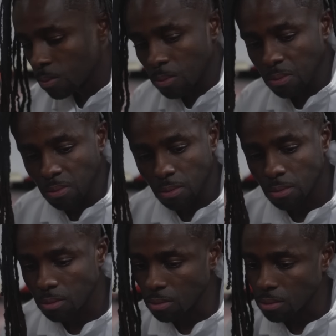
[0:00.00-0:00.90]
up. I couldn't even
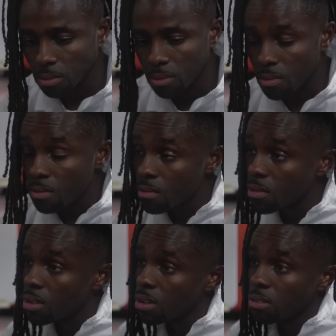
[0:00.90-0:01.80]
get my words
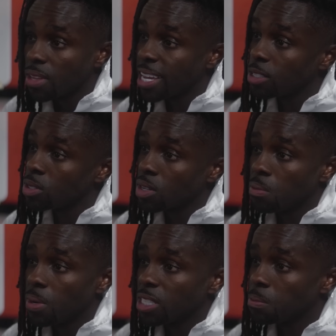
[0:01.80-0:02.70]
out. Thank you
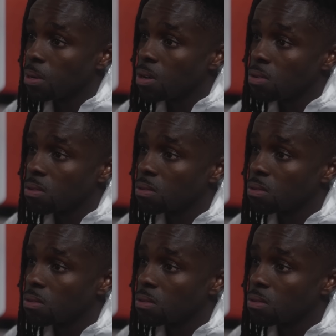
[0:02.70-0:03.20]
so much, bro.